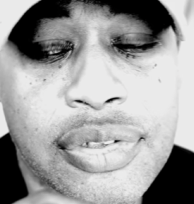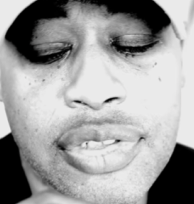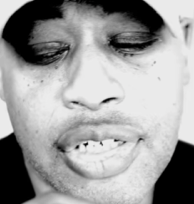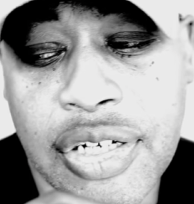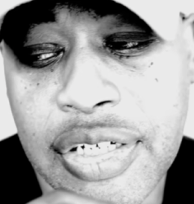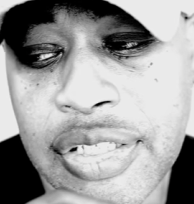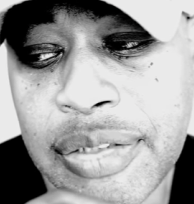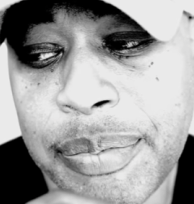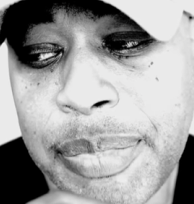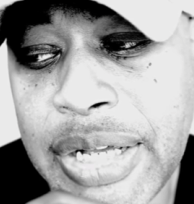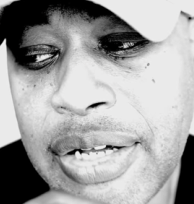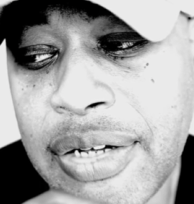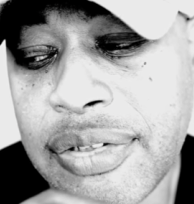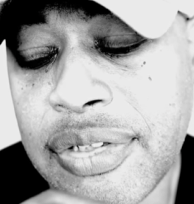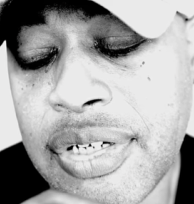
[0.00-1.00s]
talking
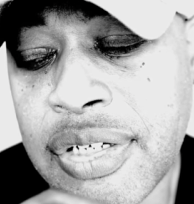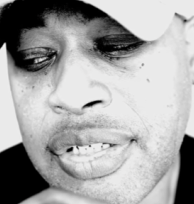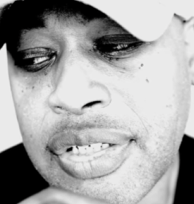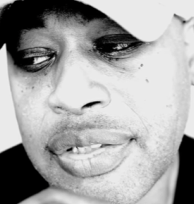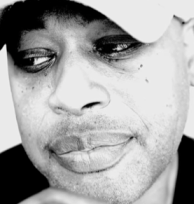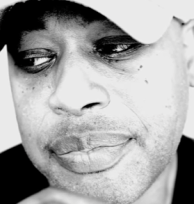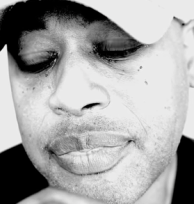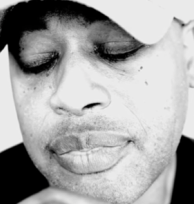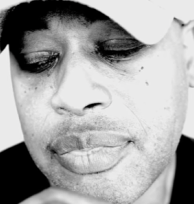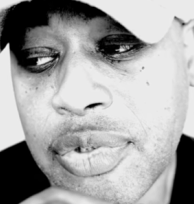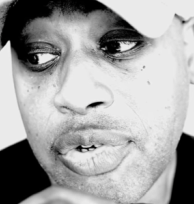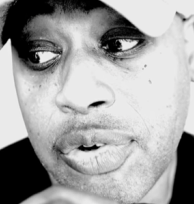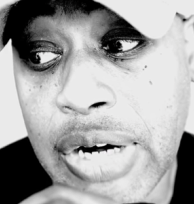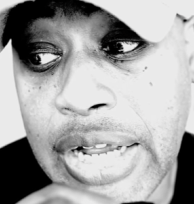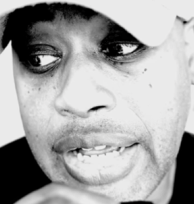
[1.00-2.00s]
about um,
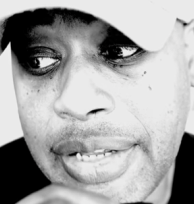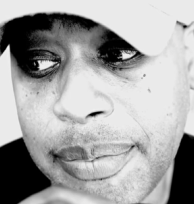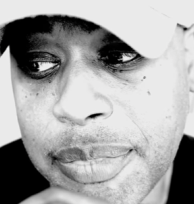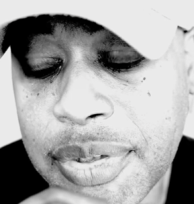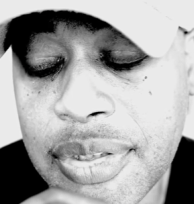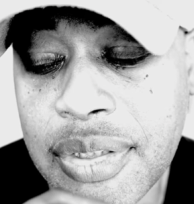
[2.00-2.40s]
crime